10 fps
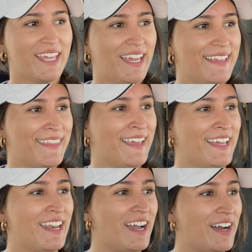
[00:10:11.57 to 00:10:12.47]
and
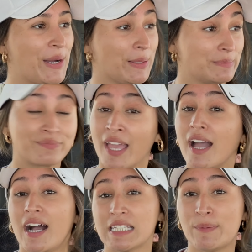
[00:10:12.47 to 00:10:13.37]
then
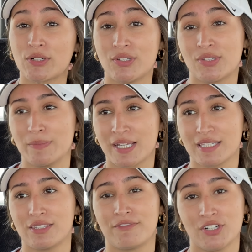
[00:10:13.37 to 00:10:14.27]
um, I spoke too soon because
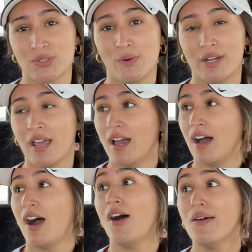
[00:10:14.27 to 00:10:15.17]
on the first one,
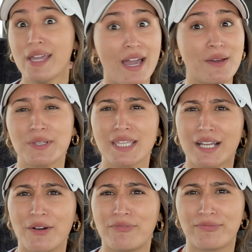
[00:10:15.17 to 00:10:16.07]
oh yeah, it was like
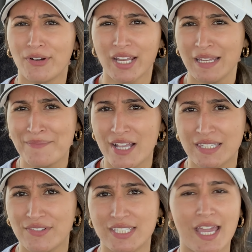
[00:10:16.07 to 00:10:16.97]
a freaking mess
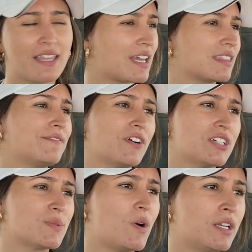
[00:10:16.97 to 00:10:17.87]
of a day. Like the
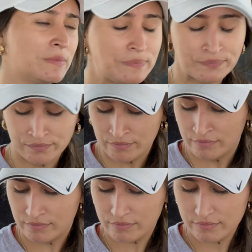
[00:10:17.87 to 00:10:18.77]
first one,
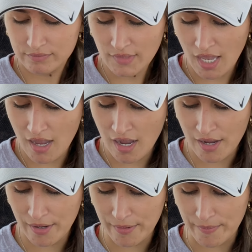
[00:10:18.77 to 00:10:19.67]

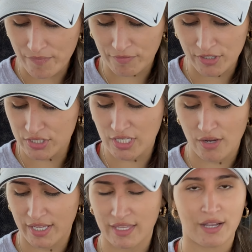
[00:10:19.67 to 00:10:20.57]
um, first load,
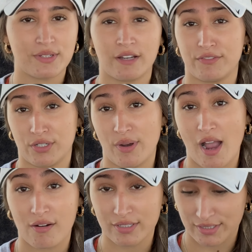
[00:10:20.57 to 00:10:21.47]
I think I was here for two
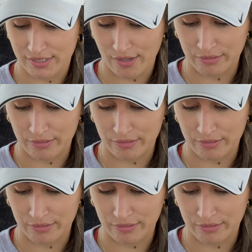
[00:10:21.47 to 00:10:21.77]
hours. So